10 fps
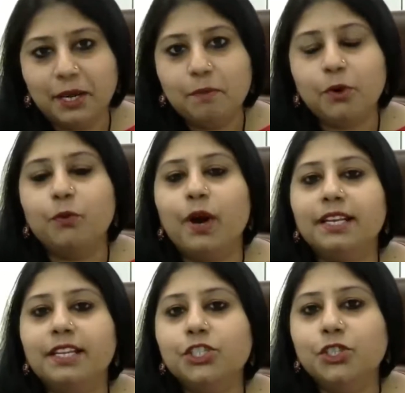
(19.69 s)

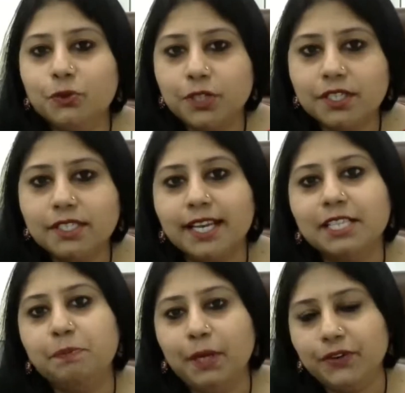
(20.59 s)
Providing students
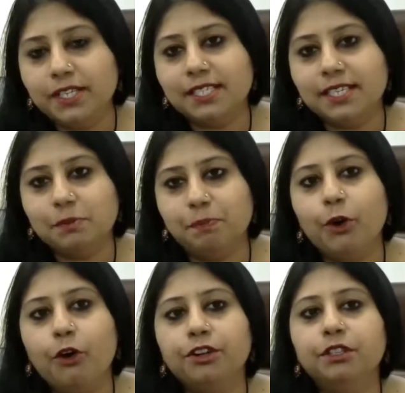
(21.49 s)
experiences
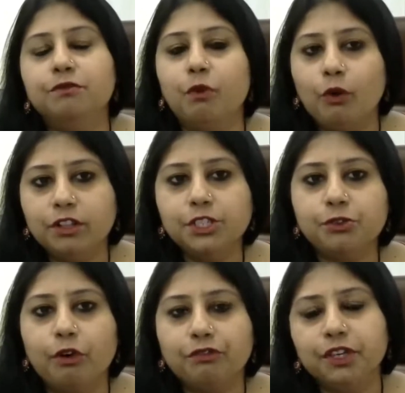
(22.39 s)
beyond the walls of